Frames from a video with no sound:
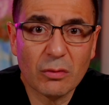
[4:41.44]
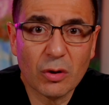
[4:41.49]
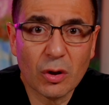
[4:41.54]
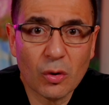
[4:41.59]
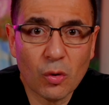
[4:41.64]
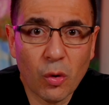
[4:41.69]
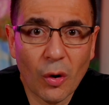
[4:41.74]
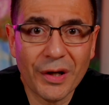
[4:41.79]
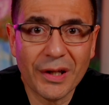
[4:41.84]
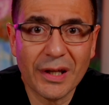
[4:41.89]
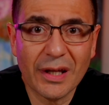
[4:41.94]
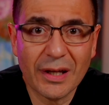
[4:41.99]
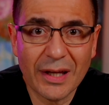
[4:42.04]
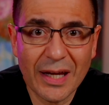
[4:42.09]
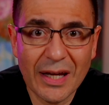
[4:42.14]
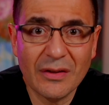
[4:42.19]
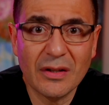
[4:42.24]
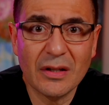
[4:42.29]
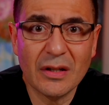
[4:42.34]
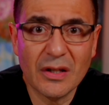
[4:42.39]
chronic
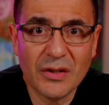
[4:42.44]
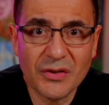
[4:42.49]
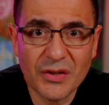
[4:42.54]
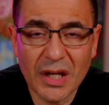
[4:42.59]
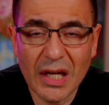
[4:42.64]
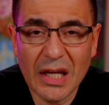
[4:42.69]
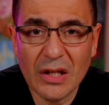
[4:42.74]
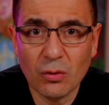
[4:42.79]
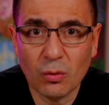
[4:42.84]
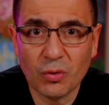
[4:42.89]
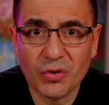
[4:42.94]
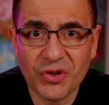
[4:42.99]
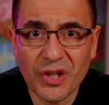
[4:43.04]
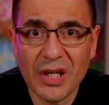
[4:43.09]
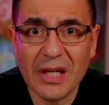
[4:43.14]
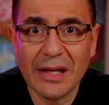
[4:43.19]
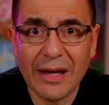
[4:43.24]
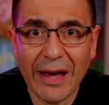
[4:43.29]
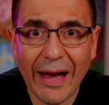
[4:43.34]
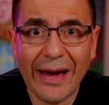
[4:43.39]
kidney disease or
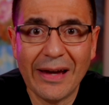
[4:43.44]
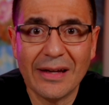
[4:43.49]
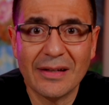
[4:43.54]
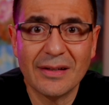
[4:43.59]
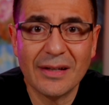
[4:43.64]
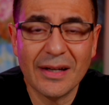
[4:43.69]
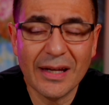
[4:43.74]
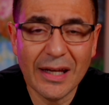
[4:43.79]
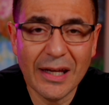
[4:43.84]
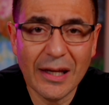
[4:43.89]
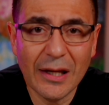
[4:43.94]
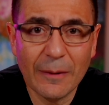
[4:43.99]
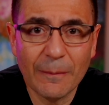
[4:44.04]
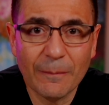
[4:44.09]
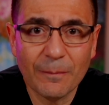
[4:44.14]
CKD,